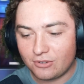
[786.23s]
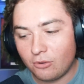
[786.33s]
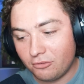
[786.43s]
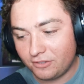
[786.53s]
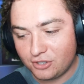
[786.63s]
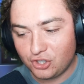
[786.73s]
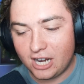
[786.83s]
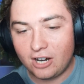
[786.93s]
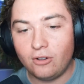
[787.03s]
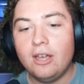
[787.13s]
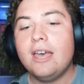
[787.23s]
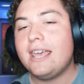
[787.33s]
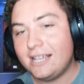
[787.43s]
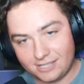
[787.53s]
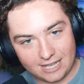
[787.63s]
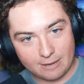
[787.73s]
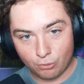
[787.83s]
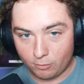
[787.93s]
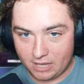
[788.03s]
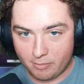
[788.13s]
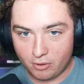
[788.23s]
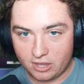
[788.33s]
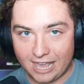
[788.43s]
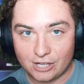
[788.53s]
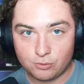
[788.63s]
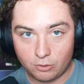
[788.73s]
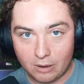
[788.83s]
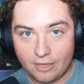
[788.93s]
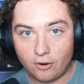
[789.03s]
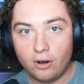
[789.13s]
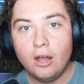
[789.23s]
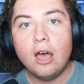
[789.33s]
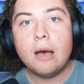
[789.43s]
The goal of this channel is to get more people engaged with weather.